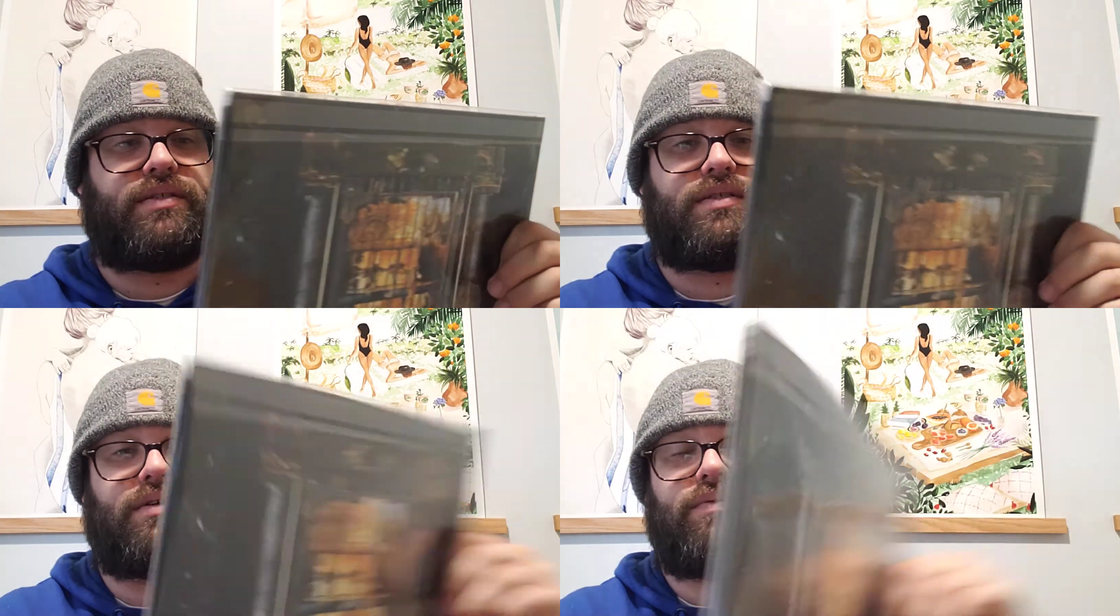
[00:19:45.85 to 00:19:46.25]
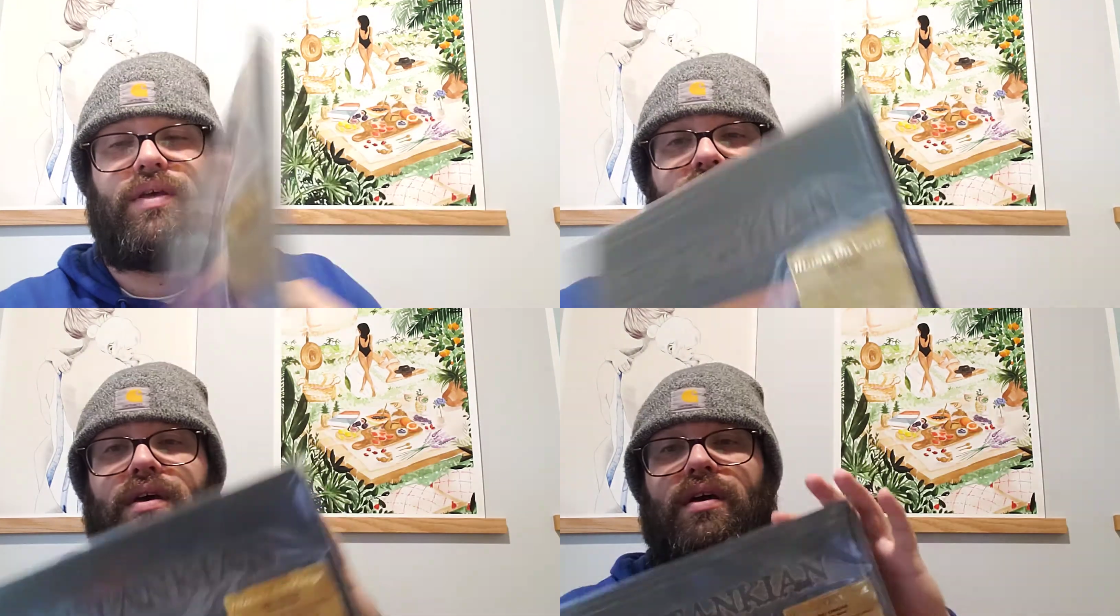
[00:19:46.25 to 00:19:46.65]
So
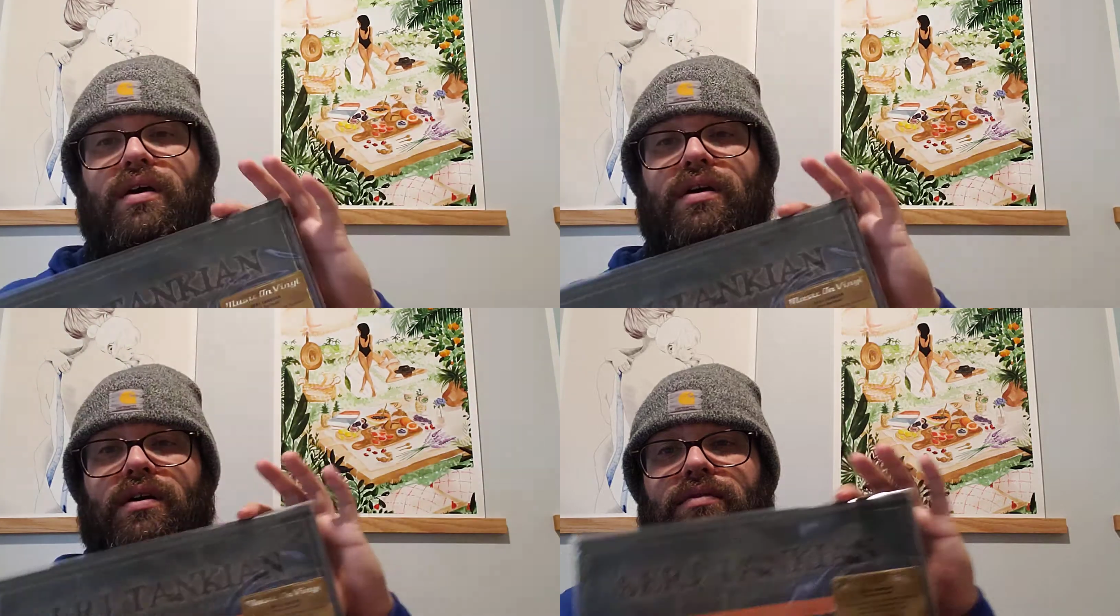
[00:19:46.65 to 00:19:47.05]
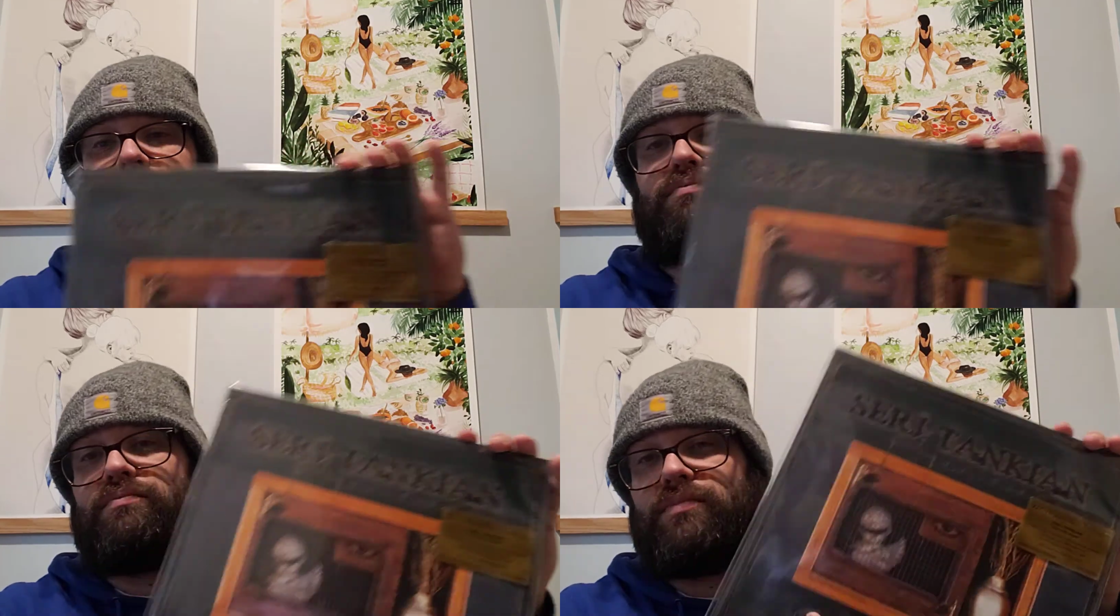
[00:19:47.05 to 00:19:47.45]

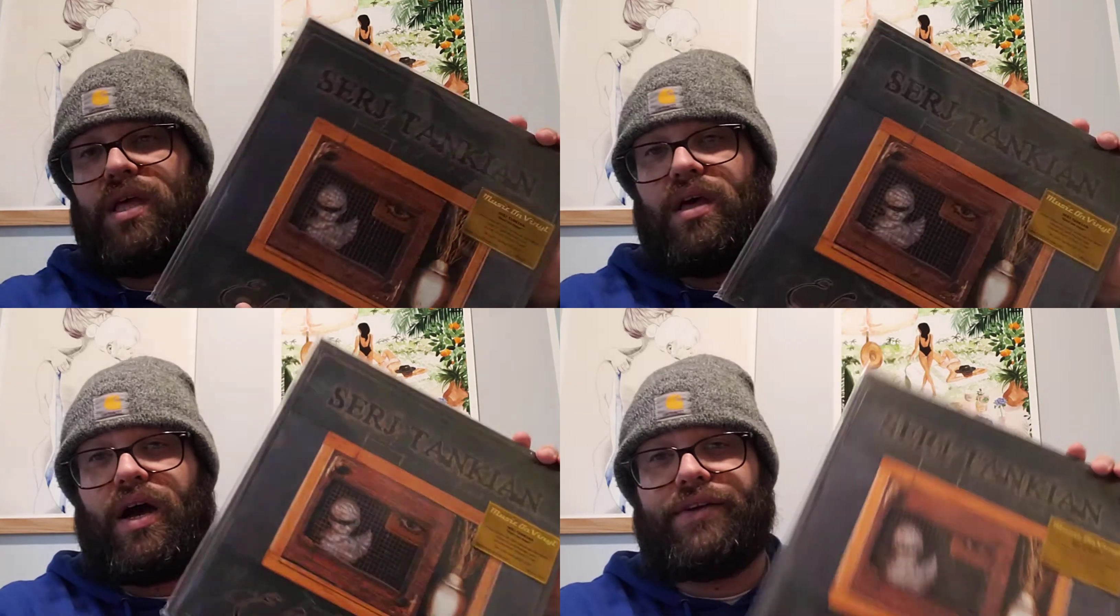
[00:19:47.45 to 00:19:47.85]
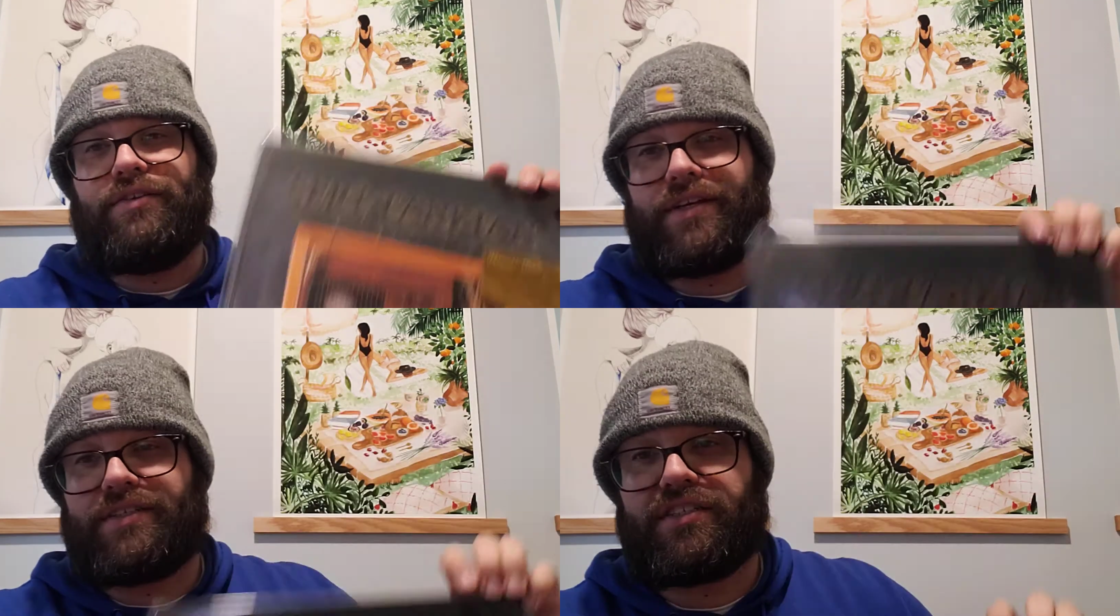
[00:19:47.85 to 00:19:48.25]
I
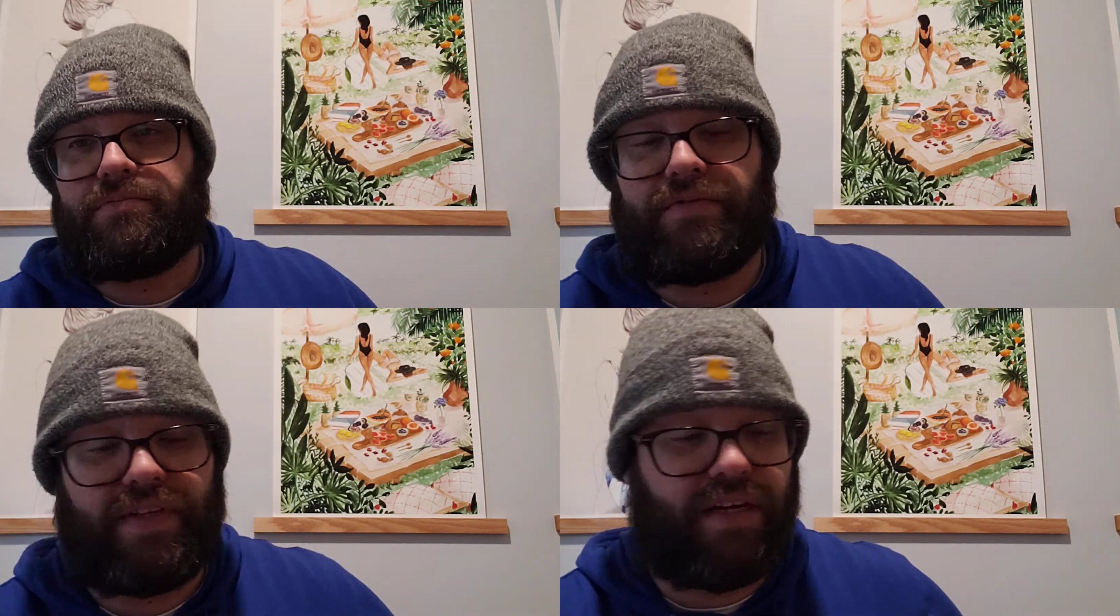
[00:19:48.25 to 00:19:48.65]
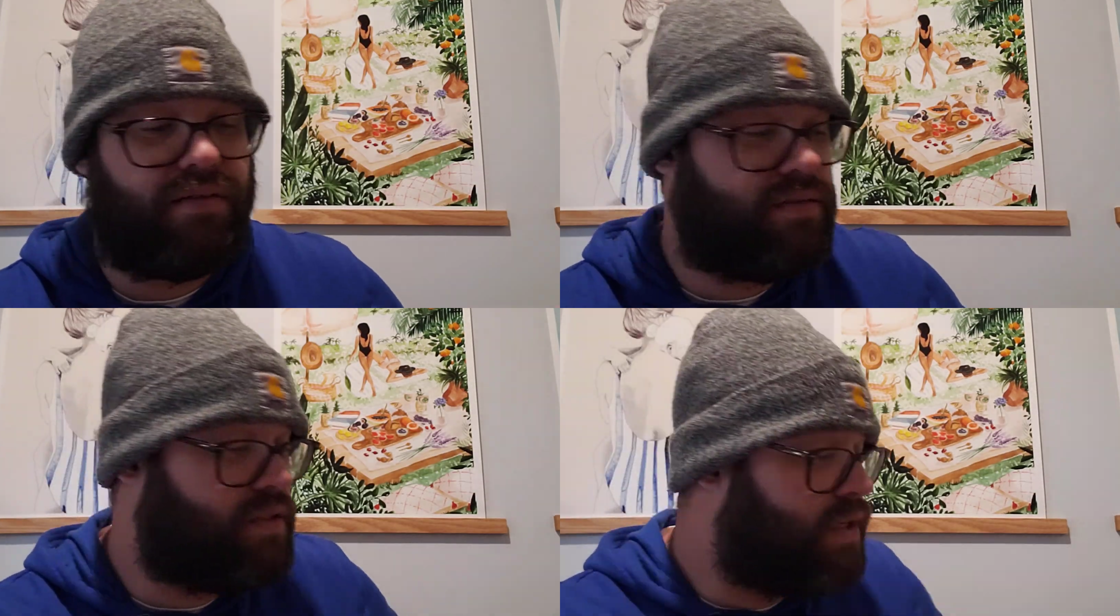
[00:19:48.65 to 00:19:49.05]
do like System of a
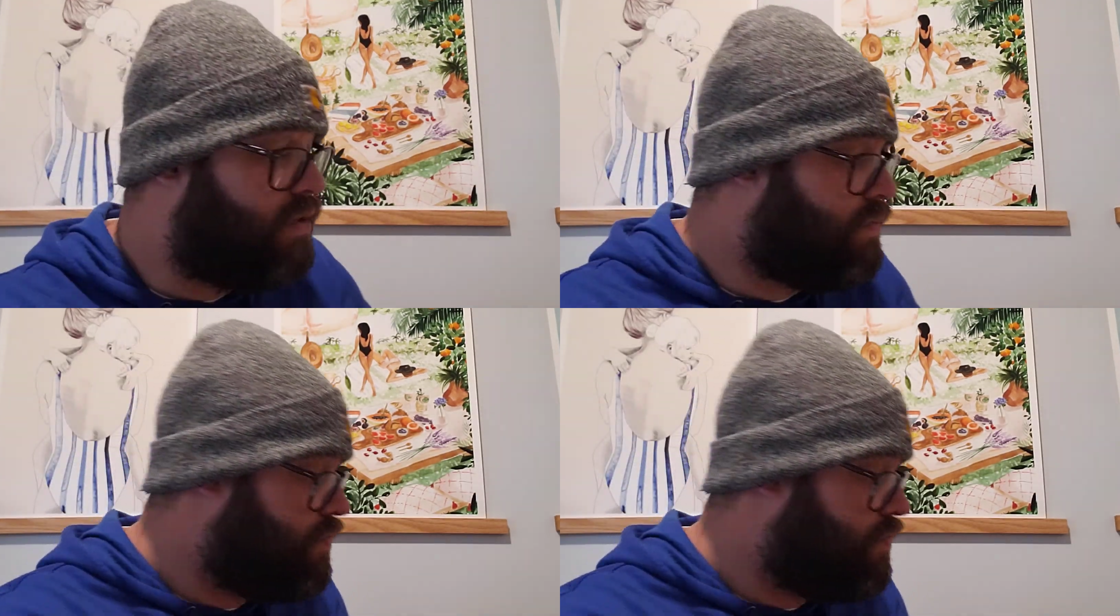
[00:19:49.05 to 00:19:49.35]
Down, so